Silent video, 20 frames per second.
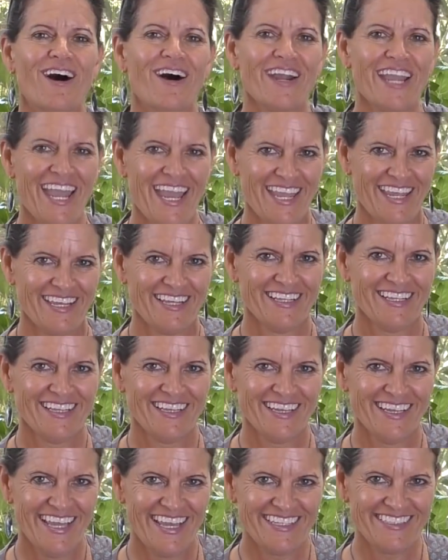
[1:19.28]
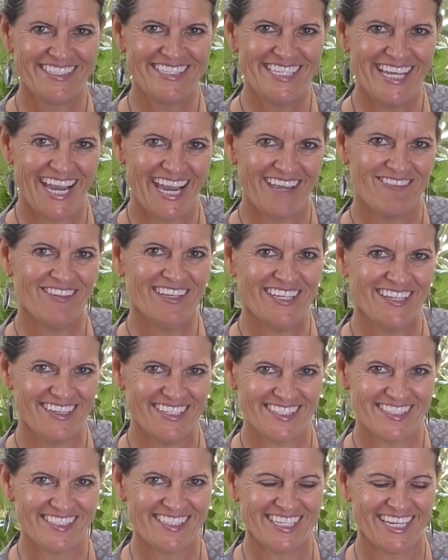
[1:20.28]
Okay, let's dive into
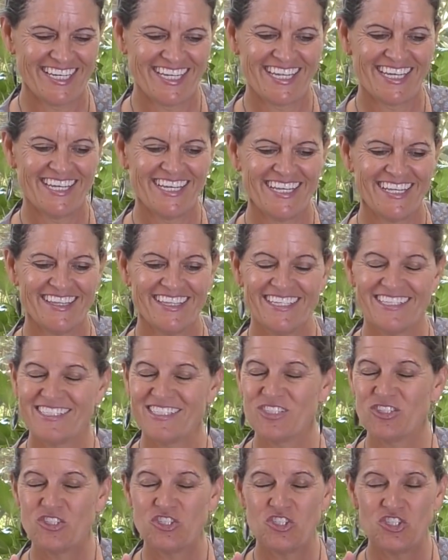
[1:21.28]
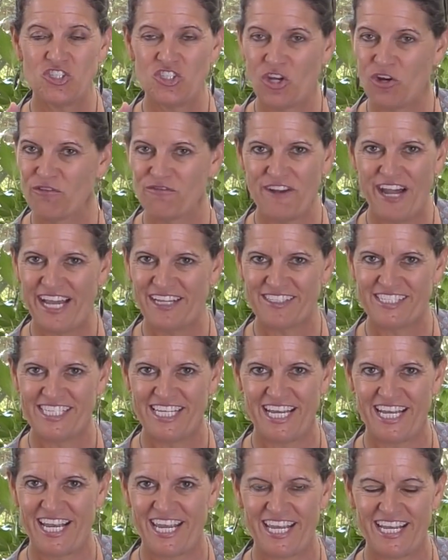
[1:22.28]
this study. This is so
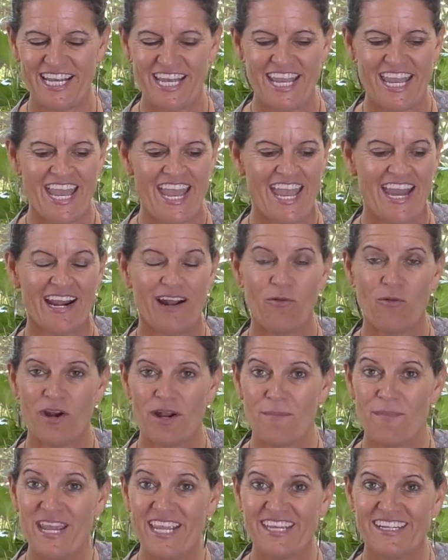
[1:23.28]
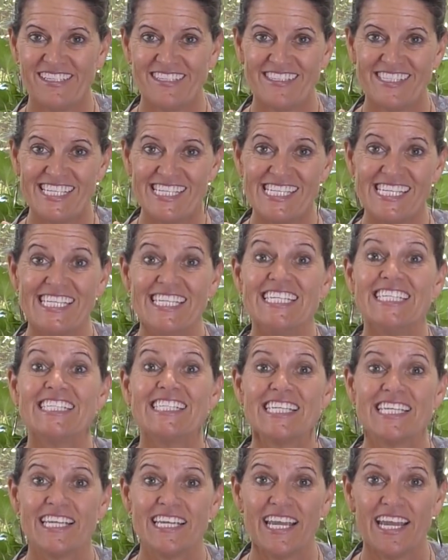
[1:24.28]
fascinating, and I want to make it as
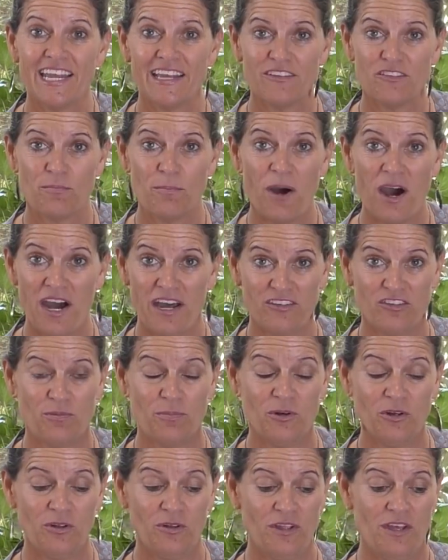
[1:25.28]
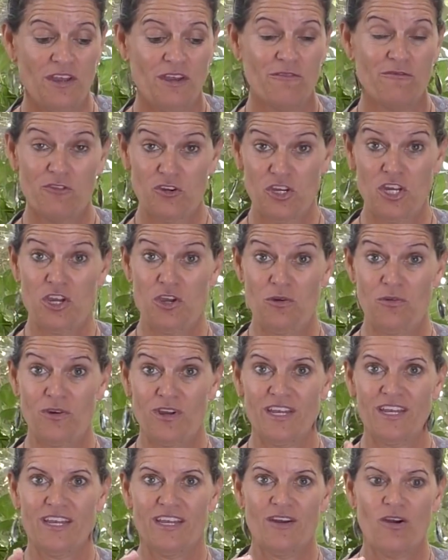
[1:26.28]
easy as possible for you.
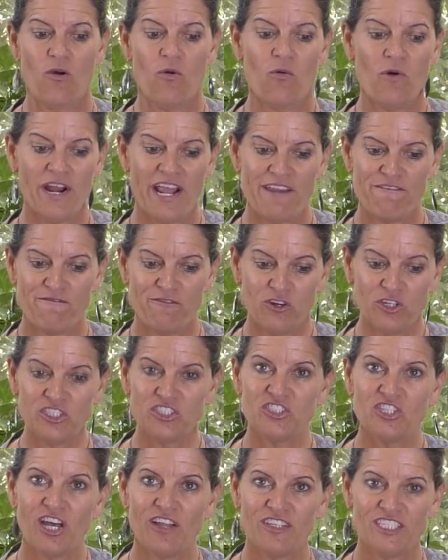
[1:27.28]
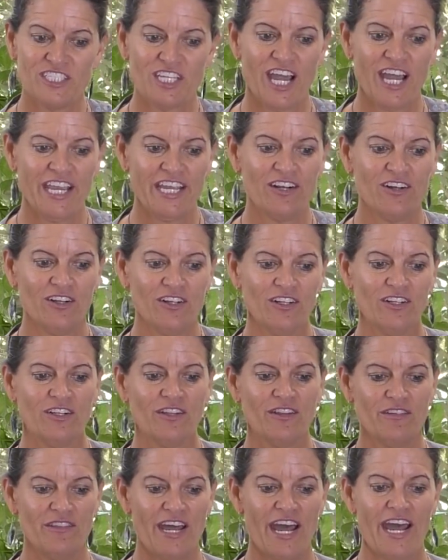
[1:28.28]
When I first saw the
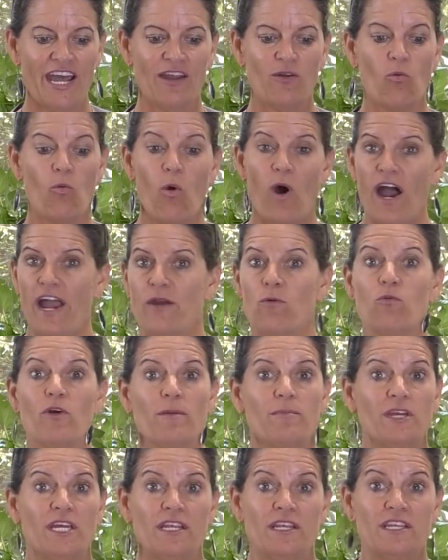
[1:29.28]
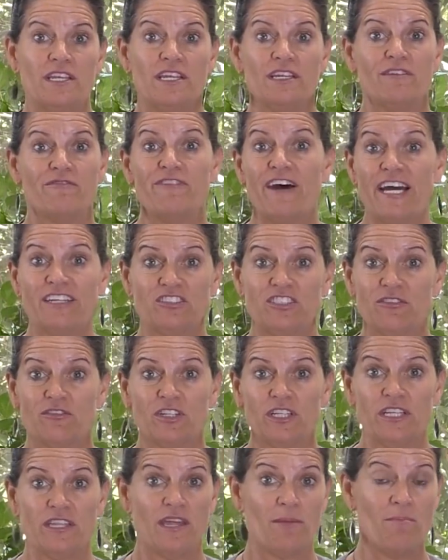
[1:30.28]
title that why women need to fast
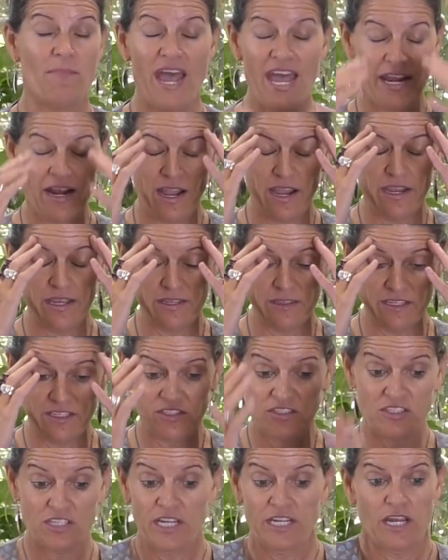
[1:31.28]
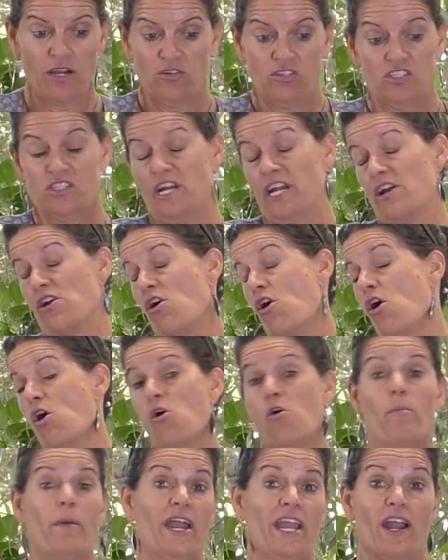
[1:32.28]
differently than men in this study, I was like,
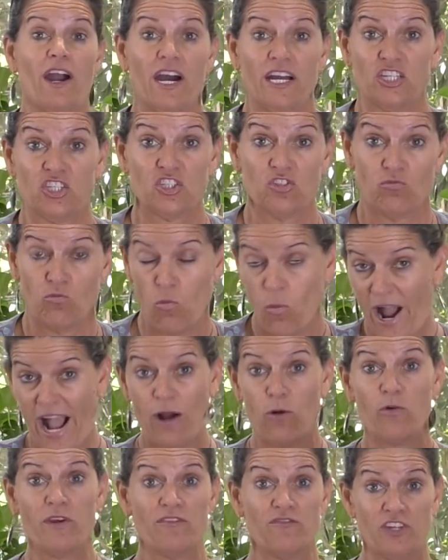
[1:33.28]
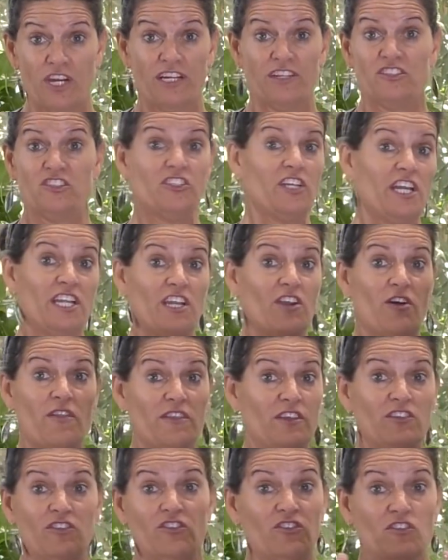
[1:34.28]
oh my gosh, wow, we've done a study on
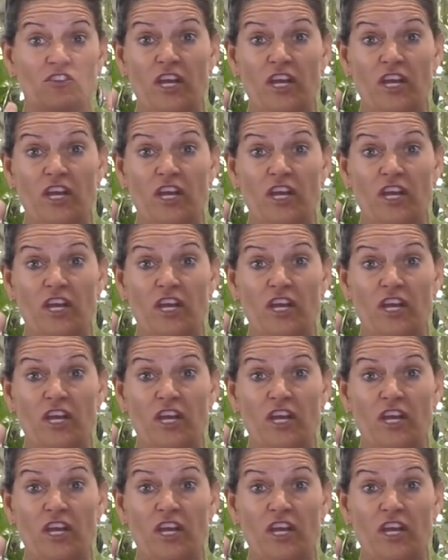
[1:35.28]
this.